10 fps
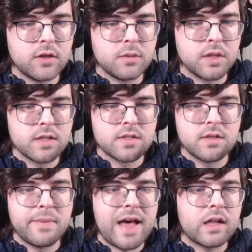could put this in the
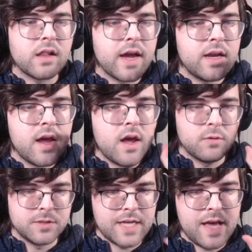back line.
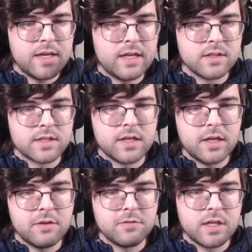Retaliate is going to
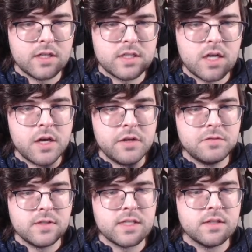give it a ton of
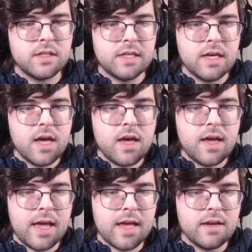utility
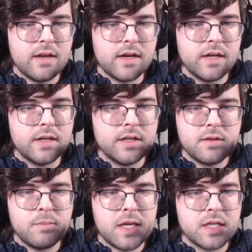
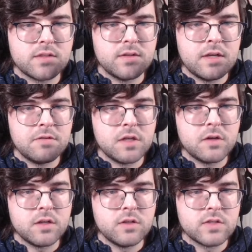and make it so even you
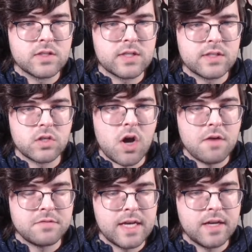could use this as an
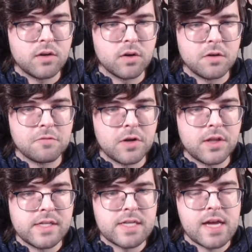off tank or your
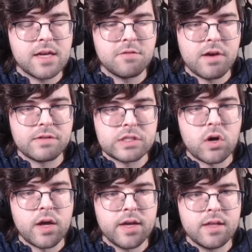frontline tank if you have a
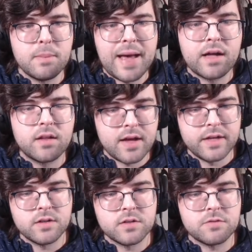taunt in the back
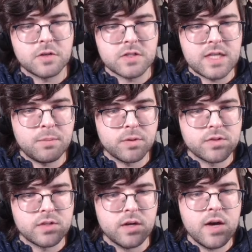line, for example.
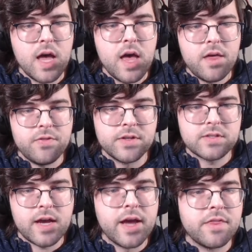So this
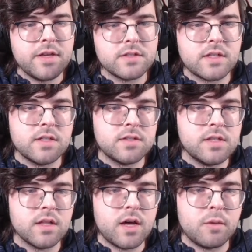guy I think is going to see
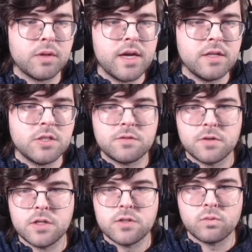a lot of play just for
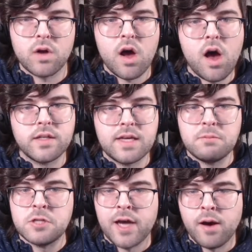his raw
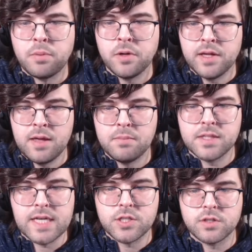damage output and
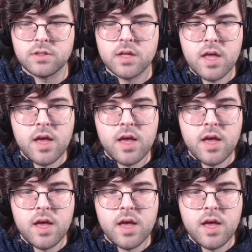potential.